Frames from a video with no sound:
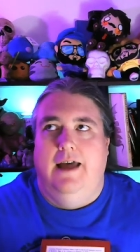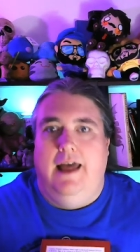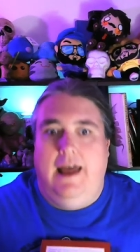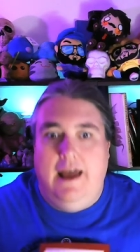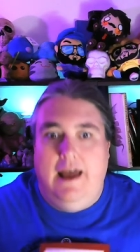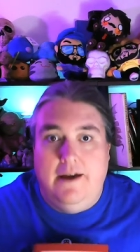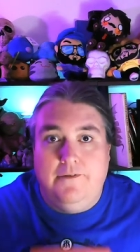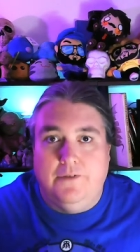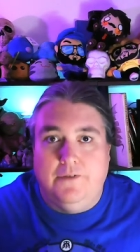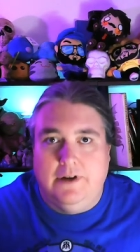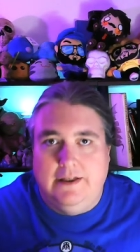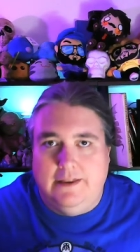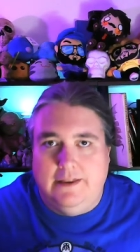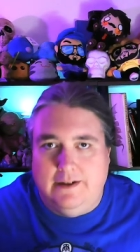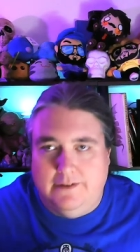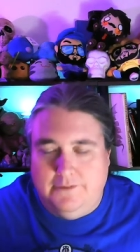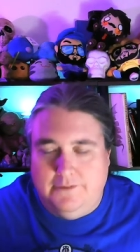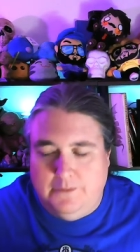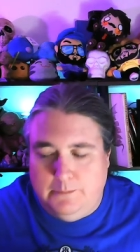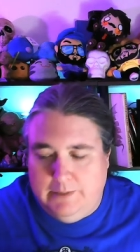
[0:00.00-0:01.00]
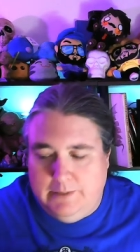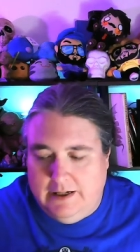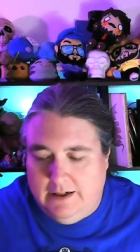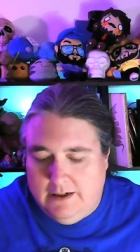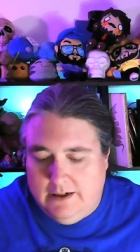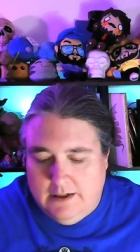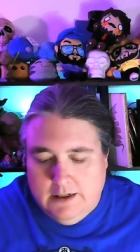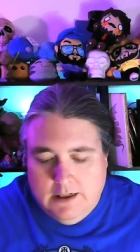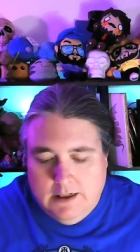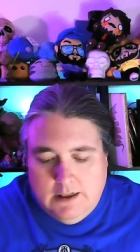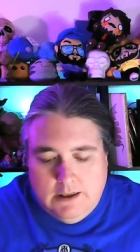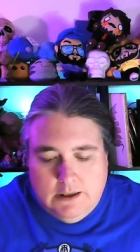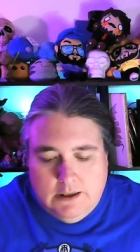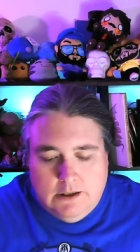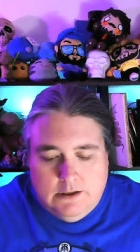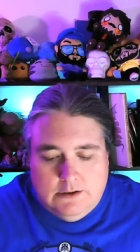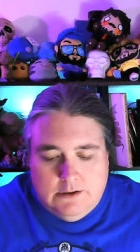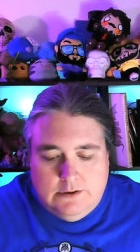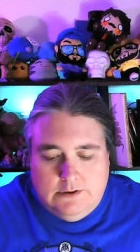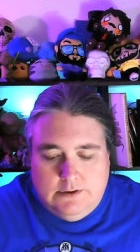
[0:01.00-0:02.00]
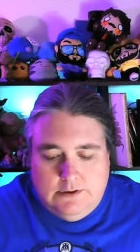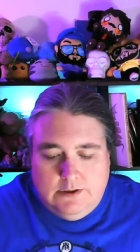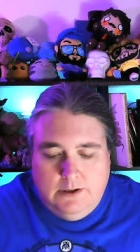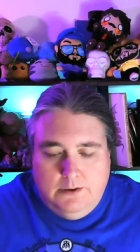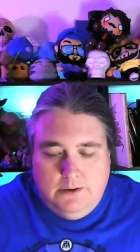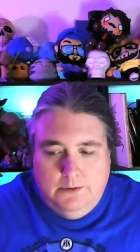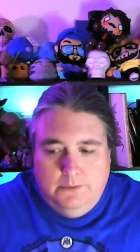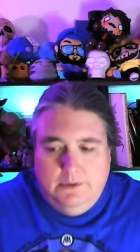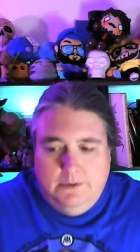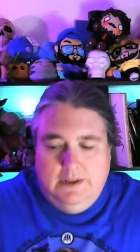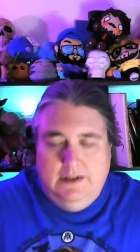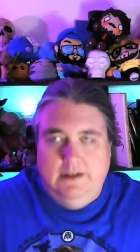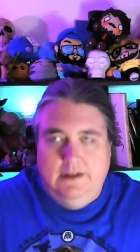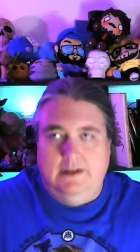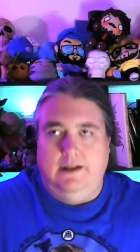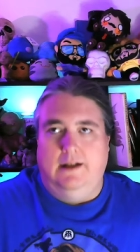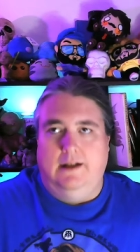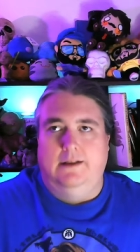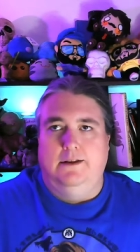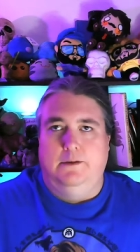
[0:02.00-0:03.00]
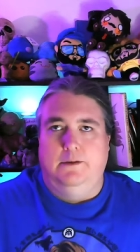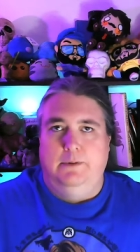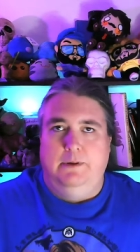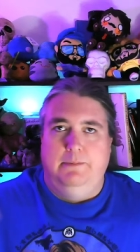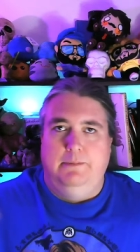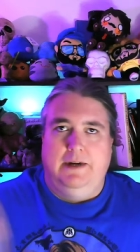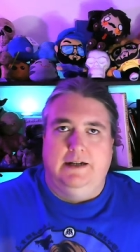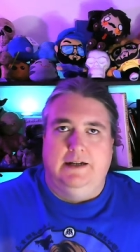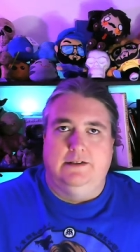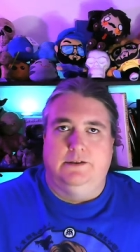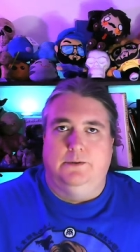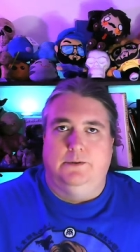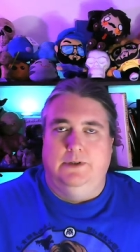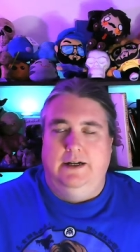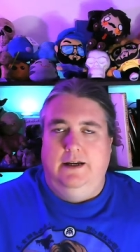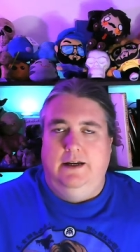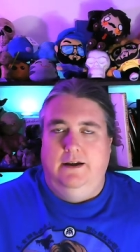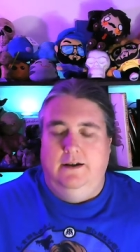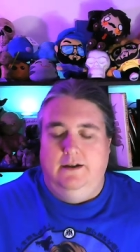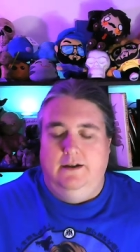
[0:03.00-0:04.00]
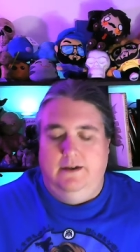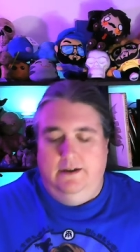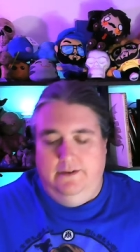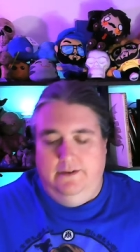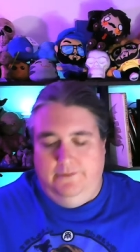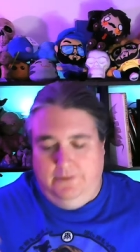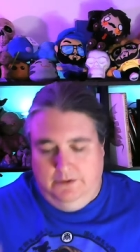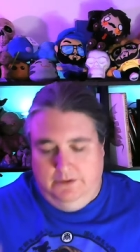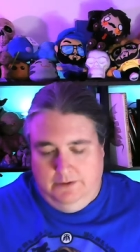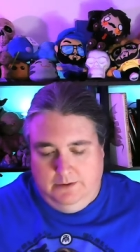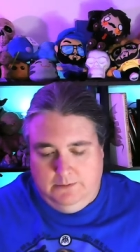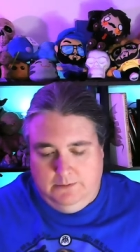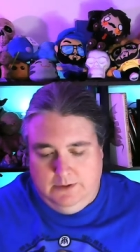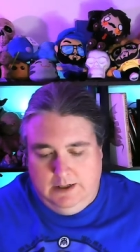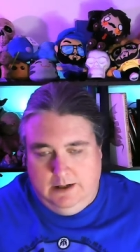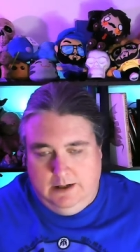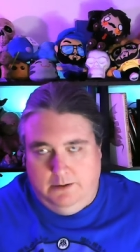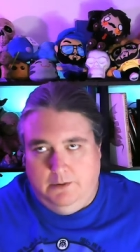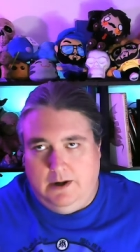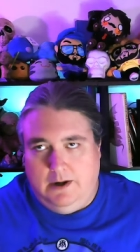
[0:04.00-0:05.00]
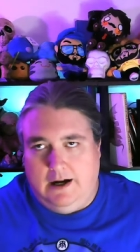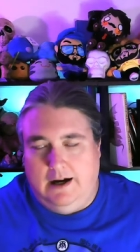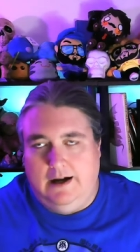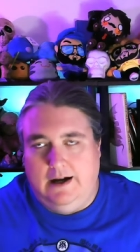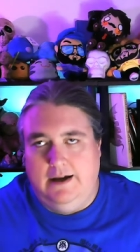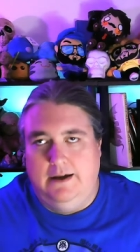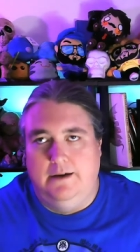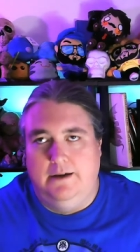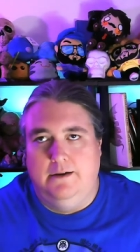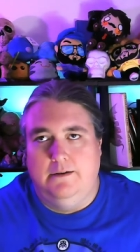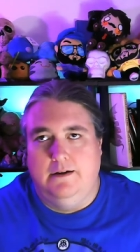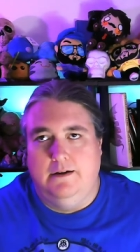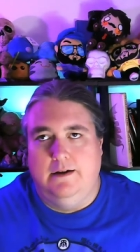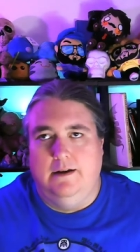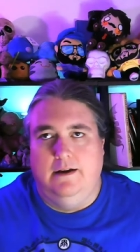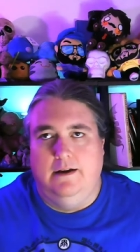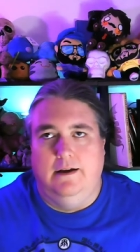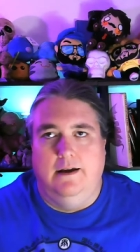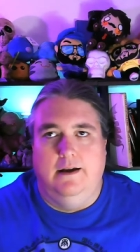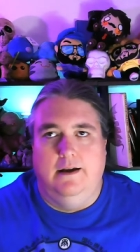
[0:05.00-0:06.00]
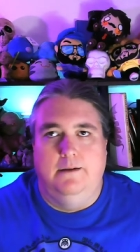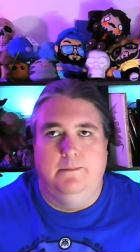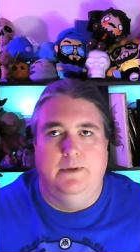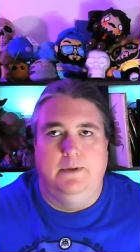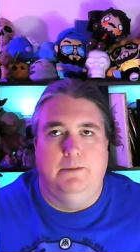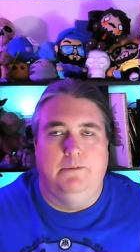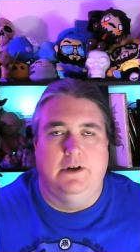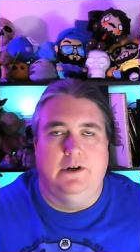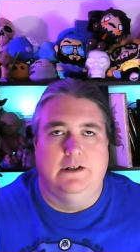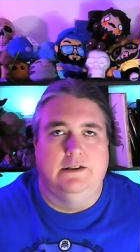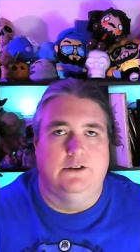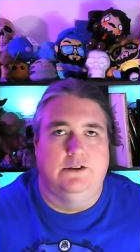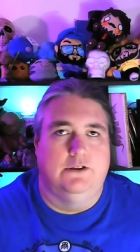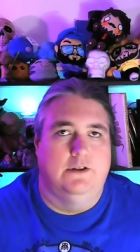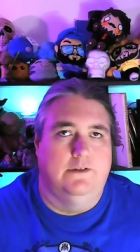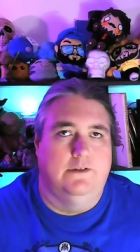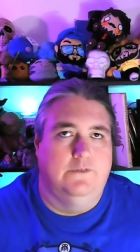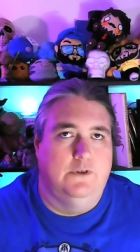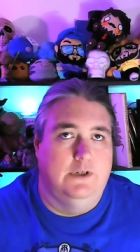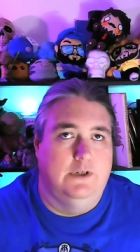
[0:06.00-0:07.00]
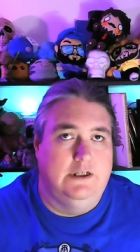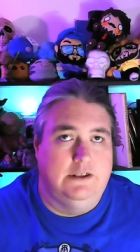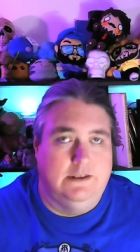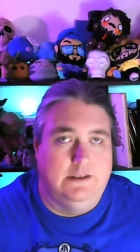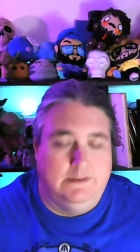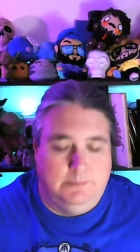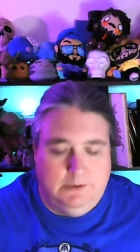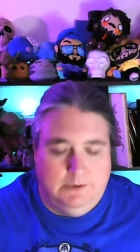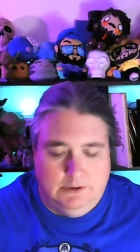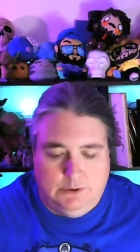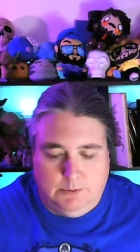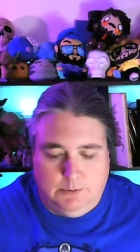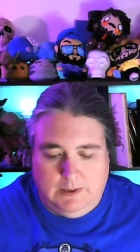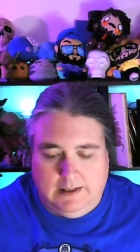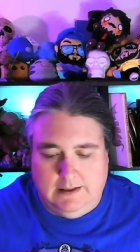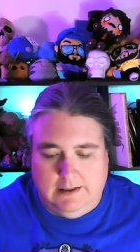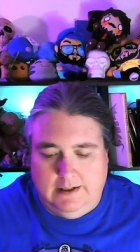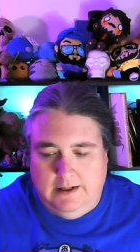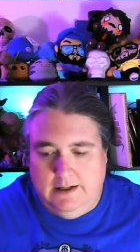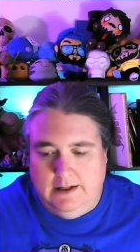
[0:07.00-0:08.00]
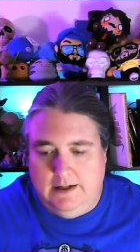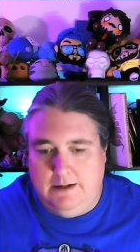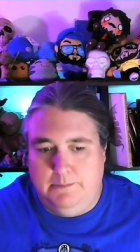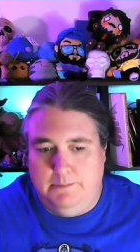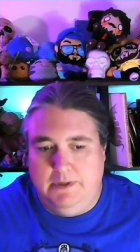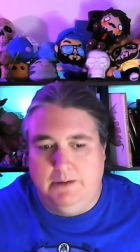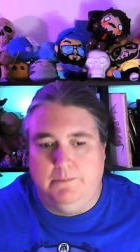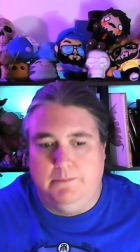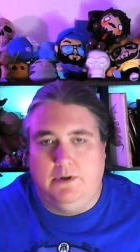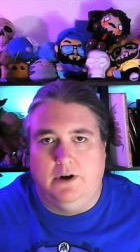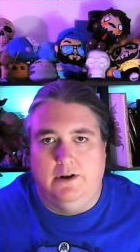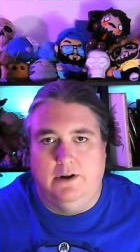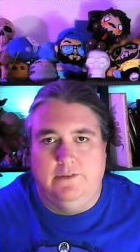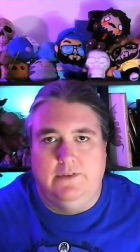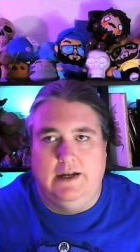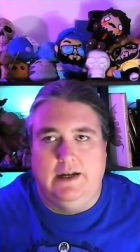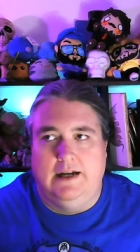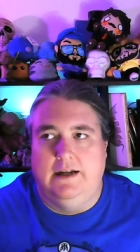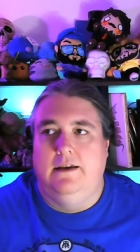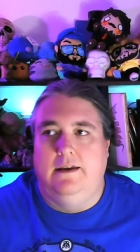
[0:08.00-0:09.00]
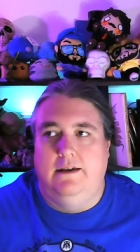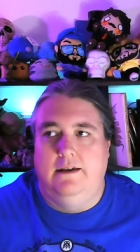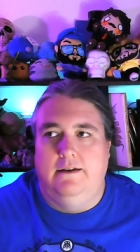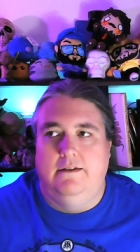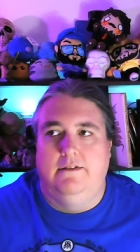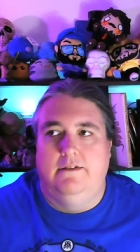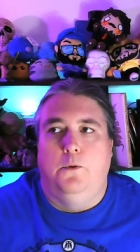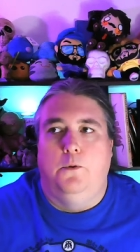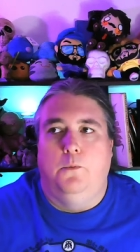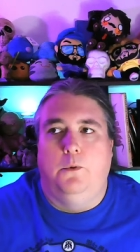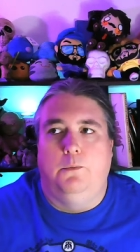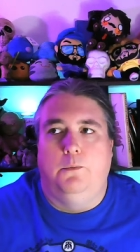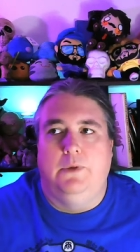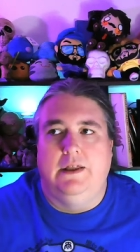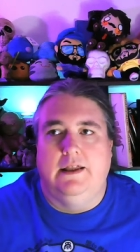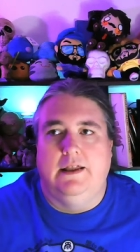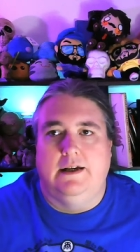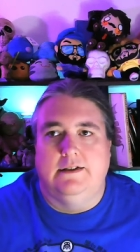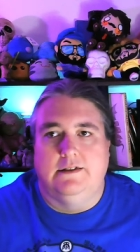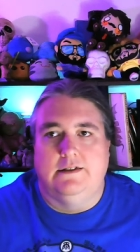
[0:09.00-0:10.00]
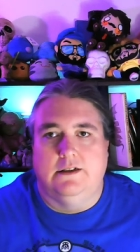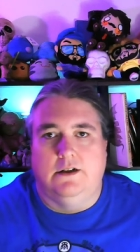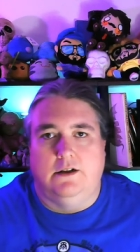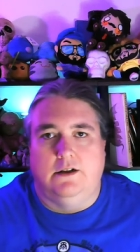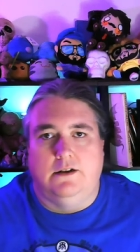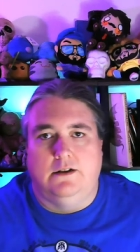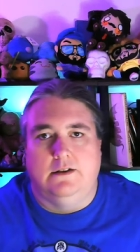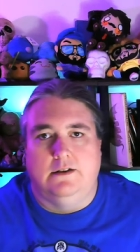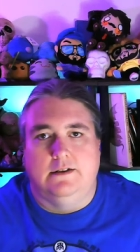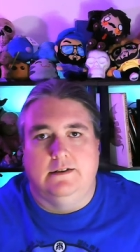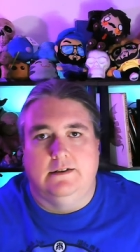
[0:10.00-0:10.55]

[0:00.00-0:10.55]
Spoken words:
everything for me. So a little bit of backstory. If you don't know, I am a practitioner of creation spirituality, and a big part of that is what we like to call